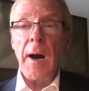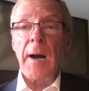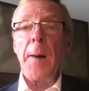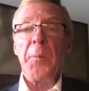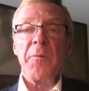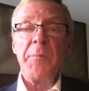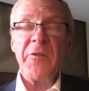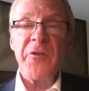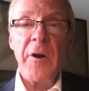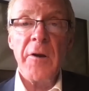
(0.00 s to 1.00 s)
A couple of
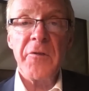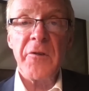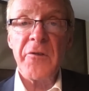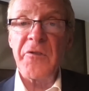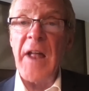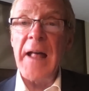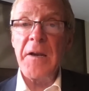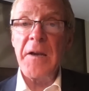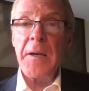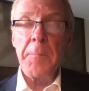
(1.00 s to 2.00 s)
missionaries
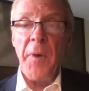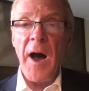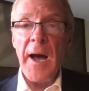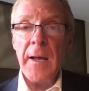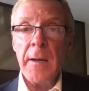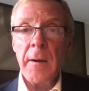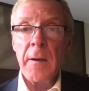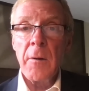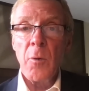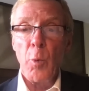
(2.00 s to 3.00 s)
standing by
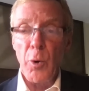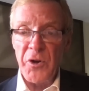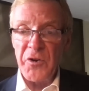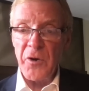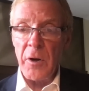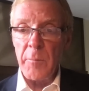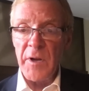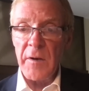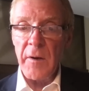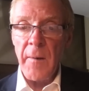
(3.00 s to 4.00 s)
were
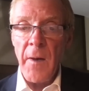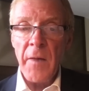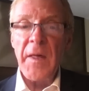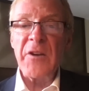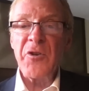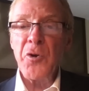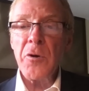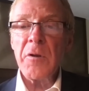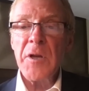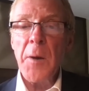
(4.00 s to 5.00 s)
determined. They
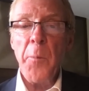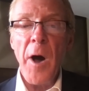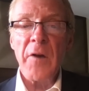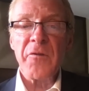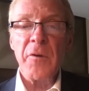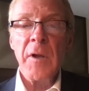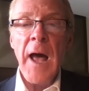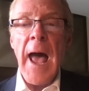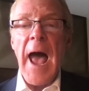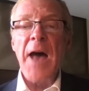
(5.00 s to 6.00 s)
took the apostle
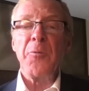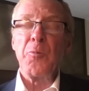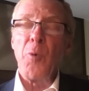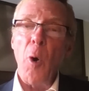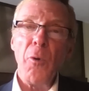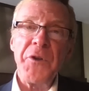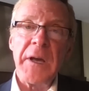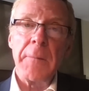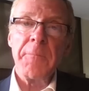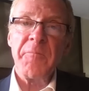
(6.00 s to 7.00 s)
and rolled
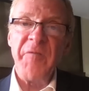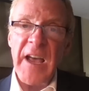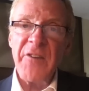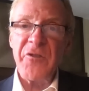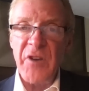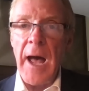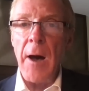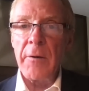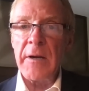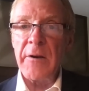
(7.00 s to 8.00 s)
him face
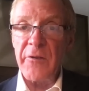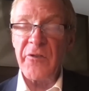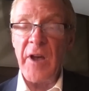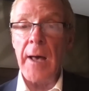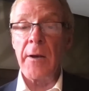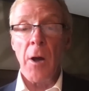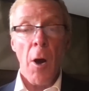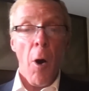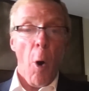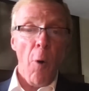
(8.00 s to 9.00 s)
down, it is said,
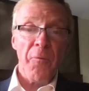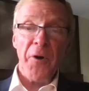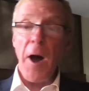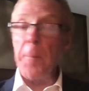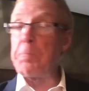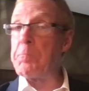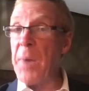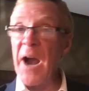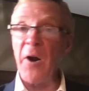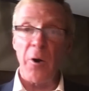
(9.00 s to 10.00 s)
over a
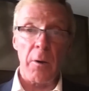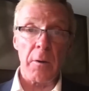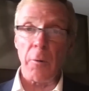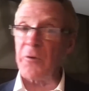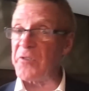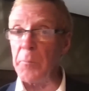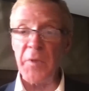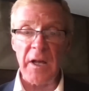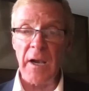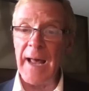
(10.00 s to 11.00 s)
barrel or
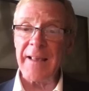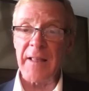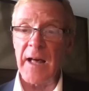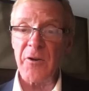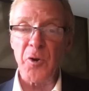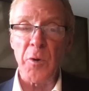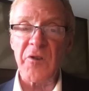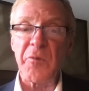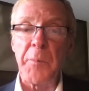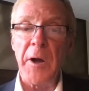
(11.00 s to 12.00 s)
something like that to
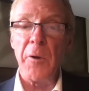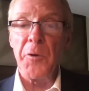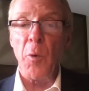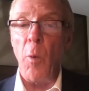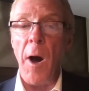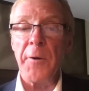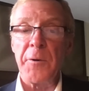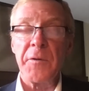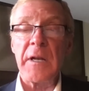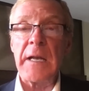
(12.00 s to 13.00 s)
expel the
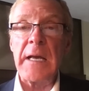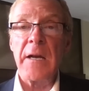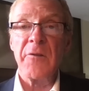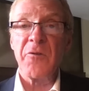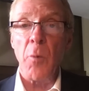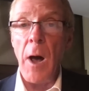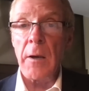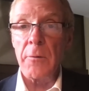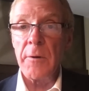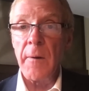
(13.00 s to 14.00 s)
water that he had
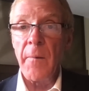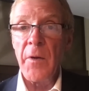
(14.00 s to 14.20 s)
swallowed.